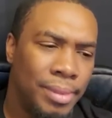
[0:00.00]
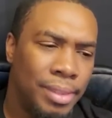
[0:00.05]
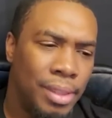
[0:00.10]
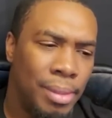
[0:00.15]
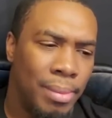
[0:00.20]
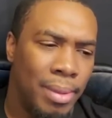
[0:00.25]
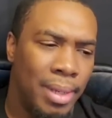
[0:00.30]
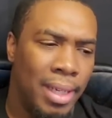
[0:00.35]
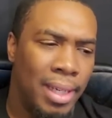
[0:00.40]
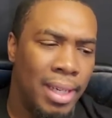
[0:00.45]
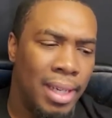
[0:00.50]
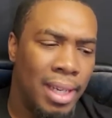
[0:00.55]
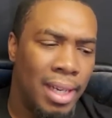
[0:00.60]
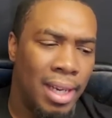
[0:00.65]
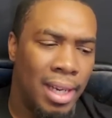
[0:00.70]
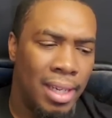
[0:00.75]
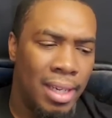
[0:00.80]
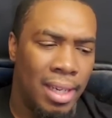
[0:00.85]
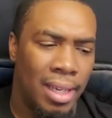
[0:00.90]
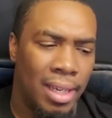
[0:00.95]
So when he get
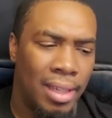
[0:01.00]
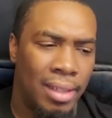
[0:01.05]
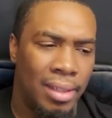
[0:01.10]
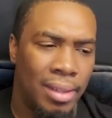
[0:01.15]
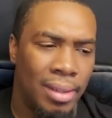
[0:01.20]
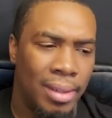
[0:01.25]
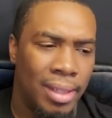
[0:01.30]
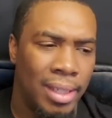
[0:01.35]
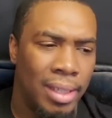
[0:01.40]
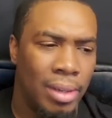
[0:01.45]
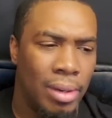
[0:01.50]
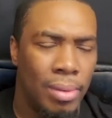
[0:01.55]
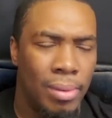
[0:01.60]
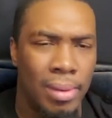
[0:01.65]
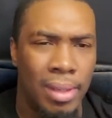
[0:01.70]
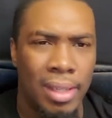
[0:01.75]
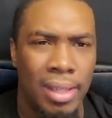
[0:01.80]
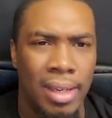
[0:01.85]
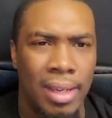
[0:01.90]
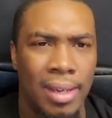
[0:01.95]
in there, you know, he
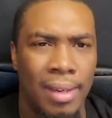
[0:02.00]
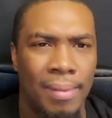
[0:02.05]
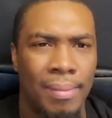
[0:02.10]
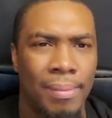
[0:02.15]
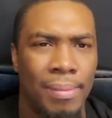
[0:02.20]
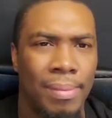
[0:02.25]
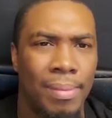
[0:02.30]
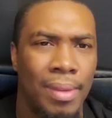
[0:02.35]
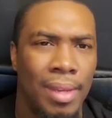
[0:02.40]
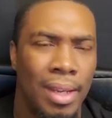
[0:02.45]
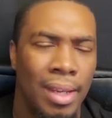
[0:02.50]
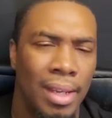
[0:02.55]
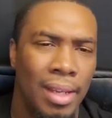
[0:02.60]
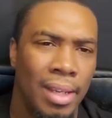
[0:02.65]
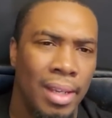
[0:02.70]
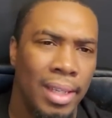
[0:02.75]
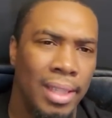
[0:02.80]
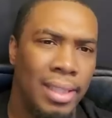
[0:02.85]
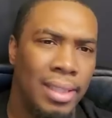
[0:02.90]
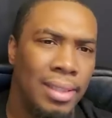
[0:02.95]
go in there.
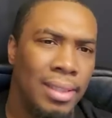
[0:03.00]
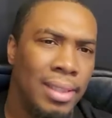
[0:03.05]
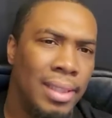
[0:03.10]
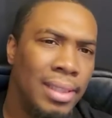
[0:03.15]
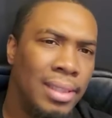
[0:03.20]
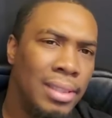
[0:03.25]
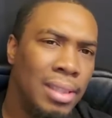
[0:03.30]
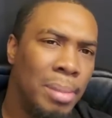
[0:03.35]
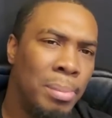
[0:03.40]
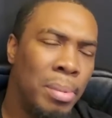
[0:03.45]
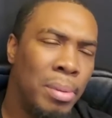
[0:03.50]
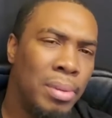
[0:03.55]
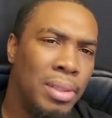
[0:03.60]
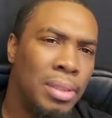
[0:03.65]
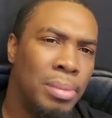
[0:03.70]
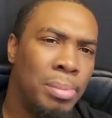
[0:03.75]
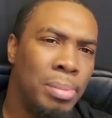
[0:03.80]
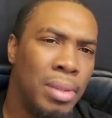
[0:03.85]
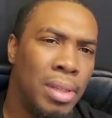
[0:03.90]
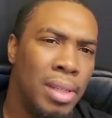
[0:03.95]
He jump on
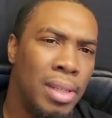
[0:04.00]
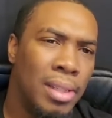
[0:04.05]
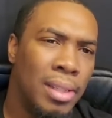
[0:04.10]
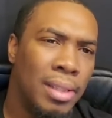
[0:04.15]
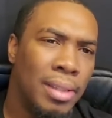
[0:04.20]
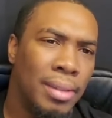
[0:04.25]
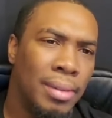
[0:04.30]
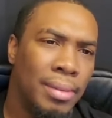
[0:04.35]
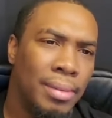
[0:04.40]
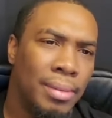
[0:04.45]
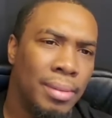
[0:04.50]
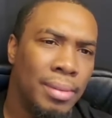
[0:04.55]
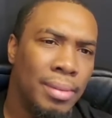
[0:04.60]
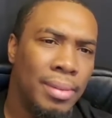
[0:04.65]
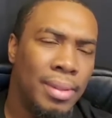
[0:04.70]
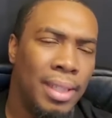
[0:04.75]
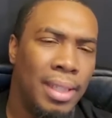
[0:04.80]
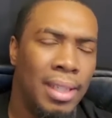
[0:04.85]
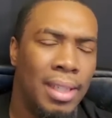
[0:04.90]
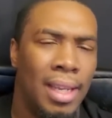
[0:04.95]
this bunk.
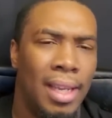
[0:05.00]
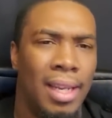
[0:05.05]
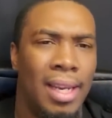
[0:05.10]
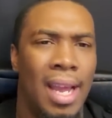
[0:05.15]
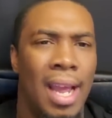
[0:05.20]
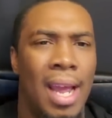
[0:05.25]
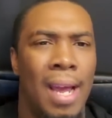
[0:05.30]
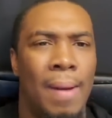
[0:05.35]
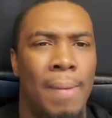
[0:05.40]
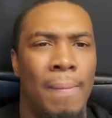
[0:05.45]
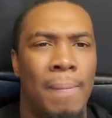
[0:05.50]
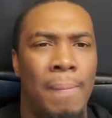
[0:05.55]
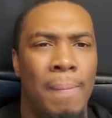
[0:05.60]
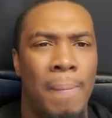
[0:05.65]
He lay down.